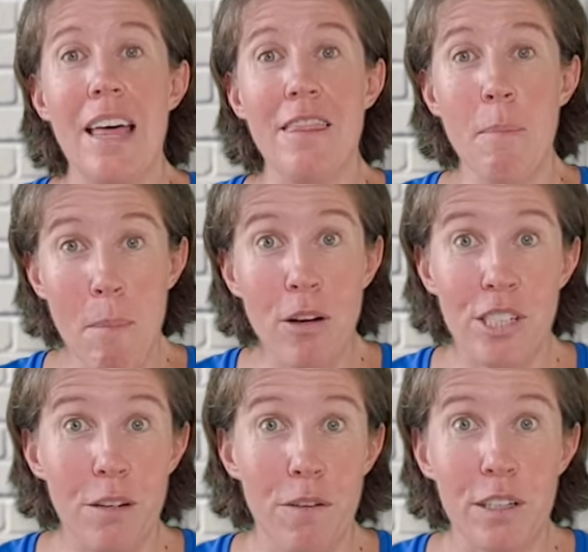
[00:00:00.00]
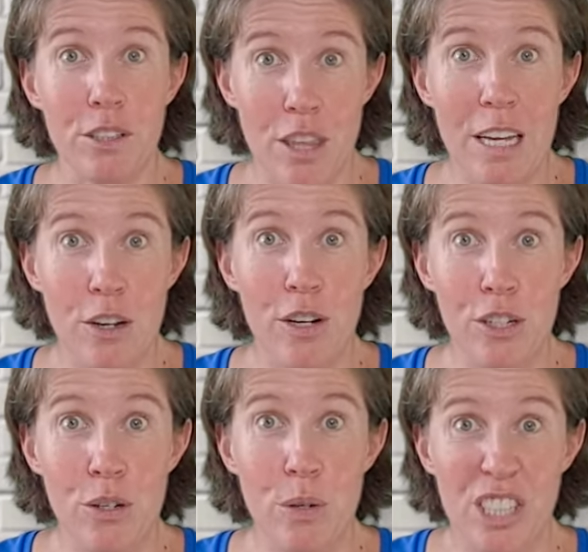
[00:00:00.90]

the most difficult thing you can do